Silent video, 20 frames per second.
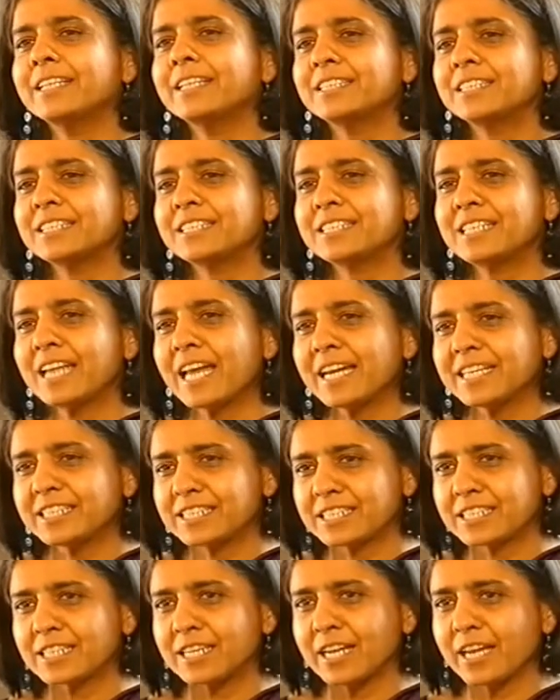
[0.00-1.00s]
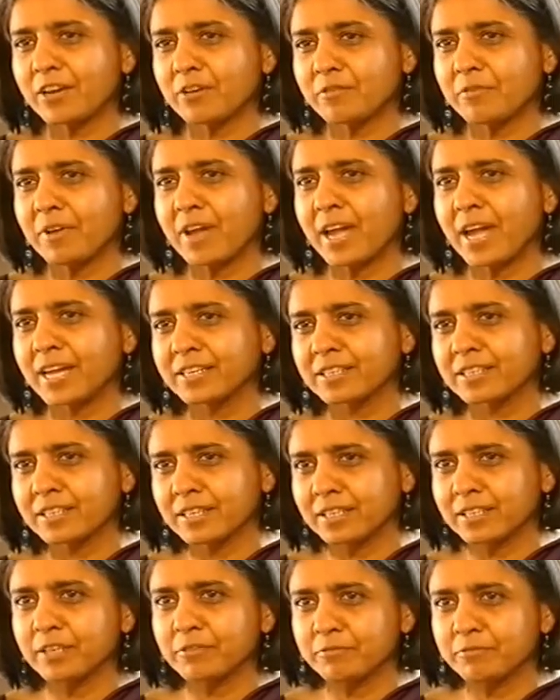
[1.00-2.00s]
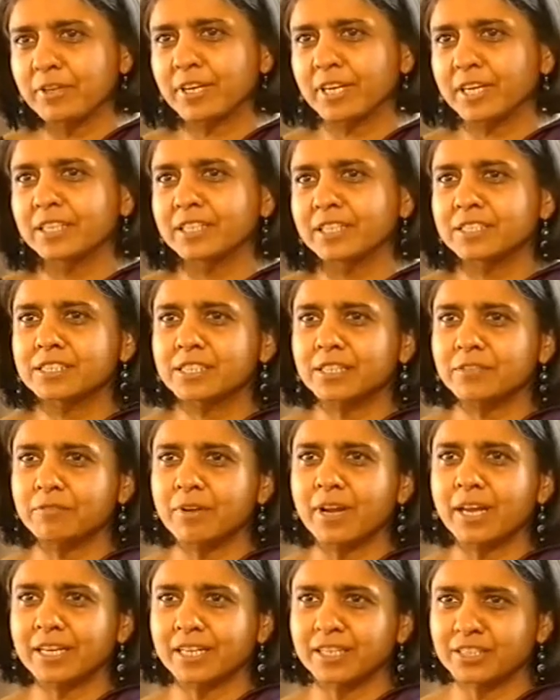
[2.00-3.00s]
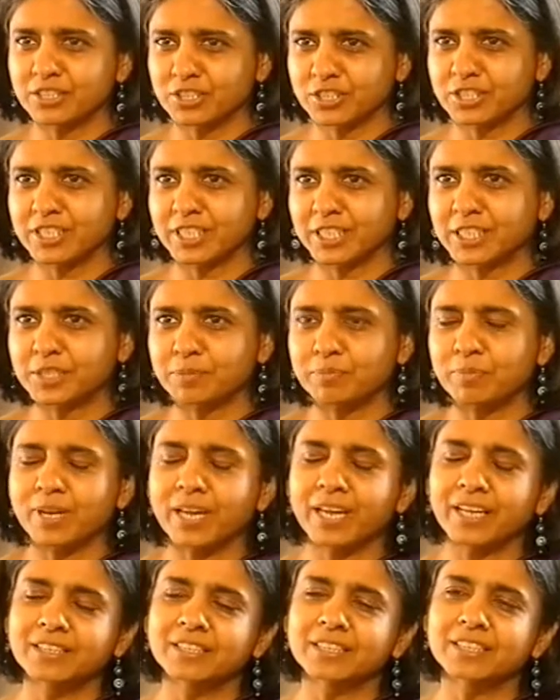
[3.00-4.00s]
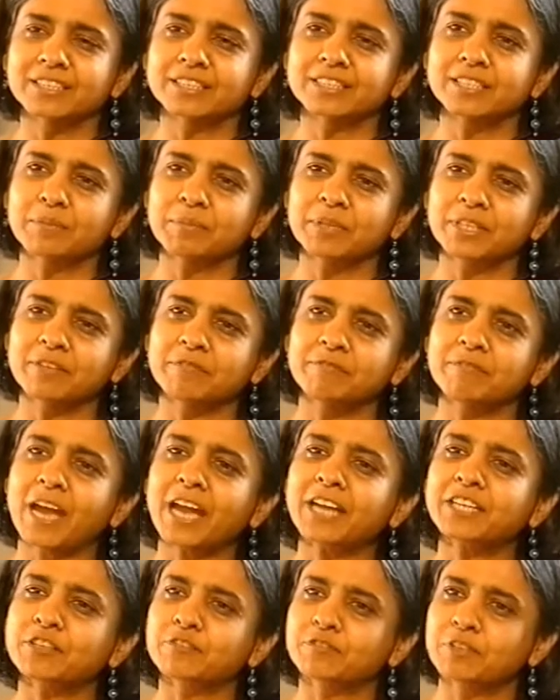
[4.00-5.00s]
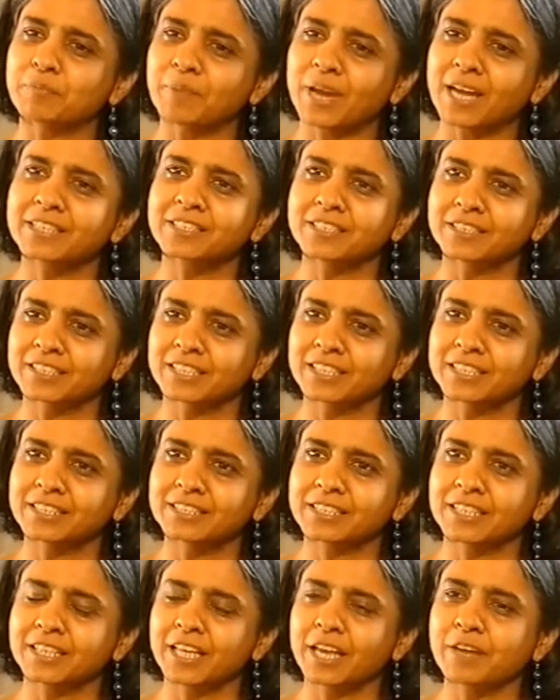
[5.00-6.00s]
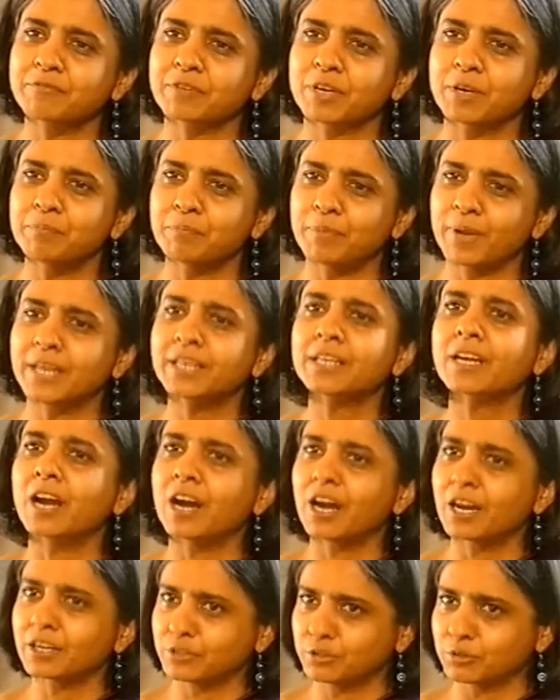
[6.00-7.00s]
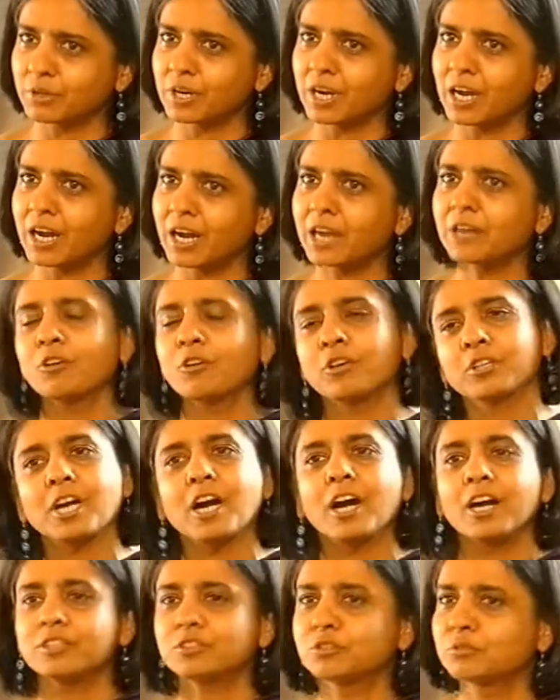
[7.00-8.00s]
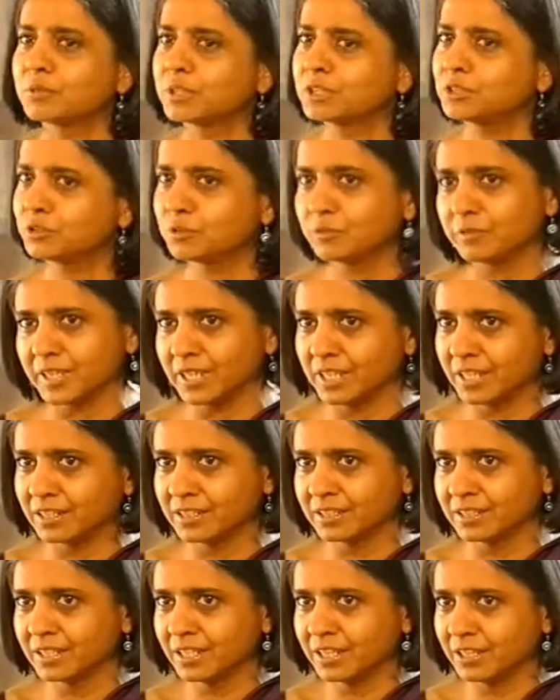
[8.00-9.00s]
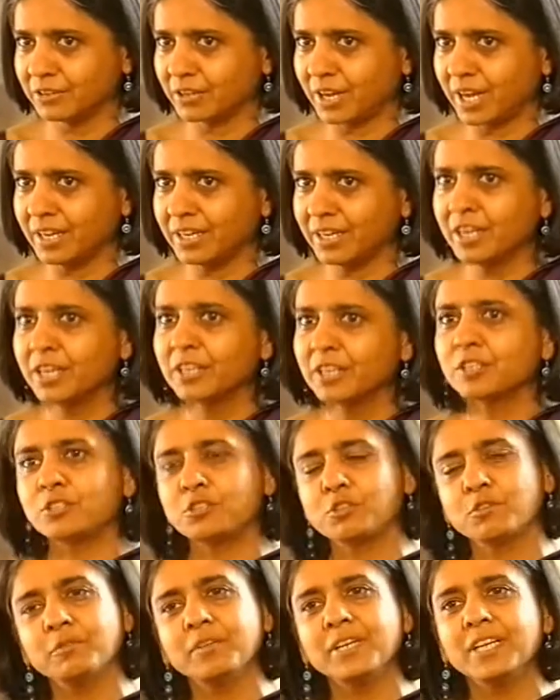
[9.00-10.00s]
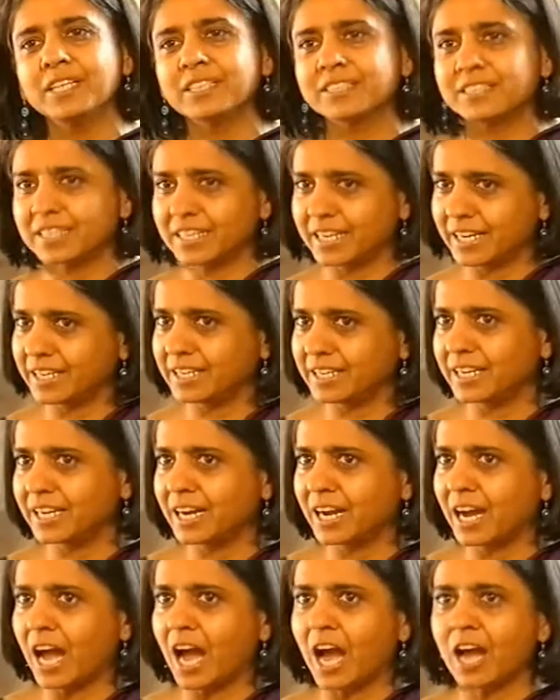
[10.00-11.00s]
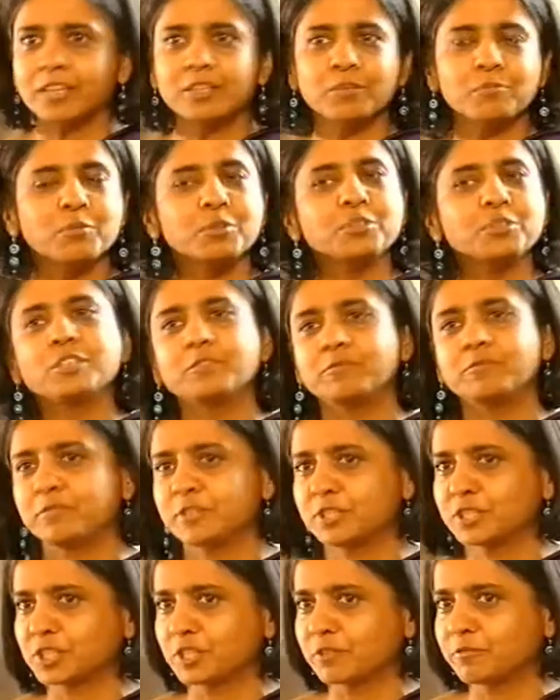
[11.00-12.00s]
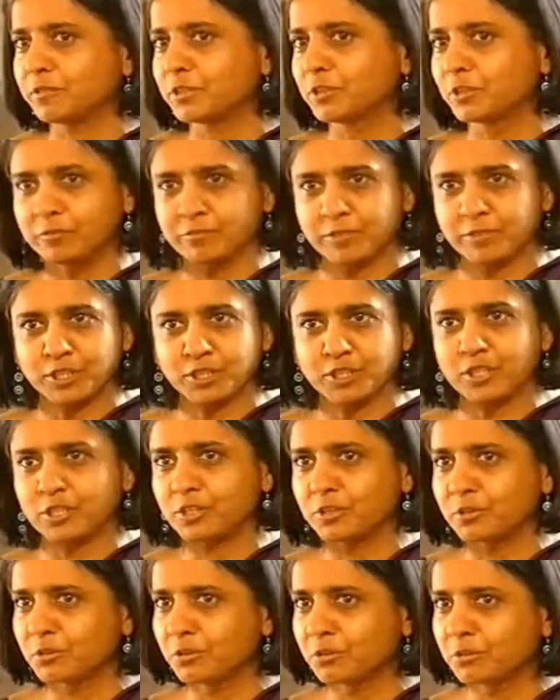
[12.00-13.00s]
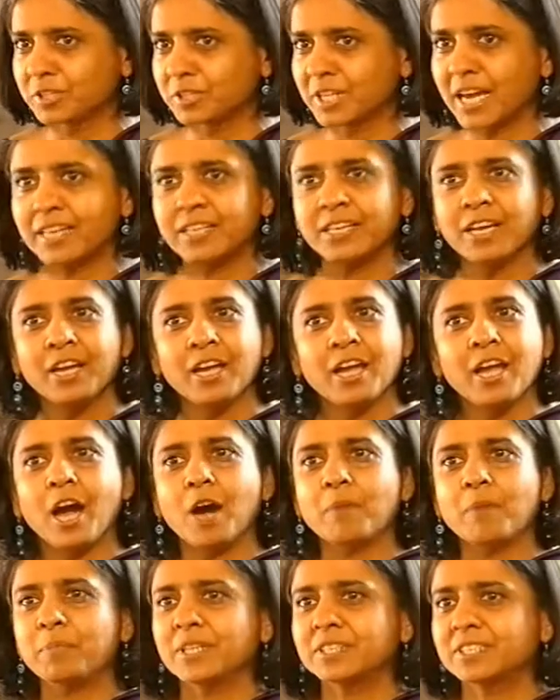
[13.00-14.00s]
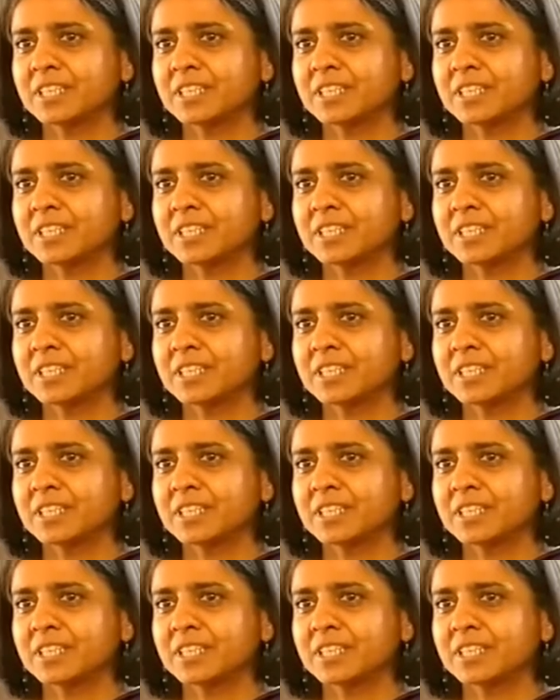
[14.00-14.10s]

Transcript: It's a slight sleight of hand, the figures, if I can just explain this. I mean, the fact of the matter is that they have compared car to car, not car to a two-wheeler. Okay? The two-wheelers in India are the most efficient, fuel efficient. You know that a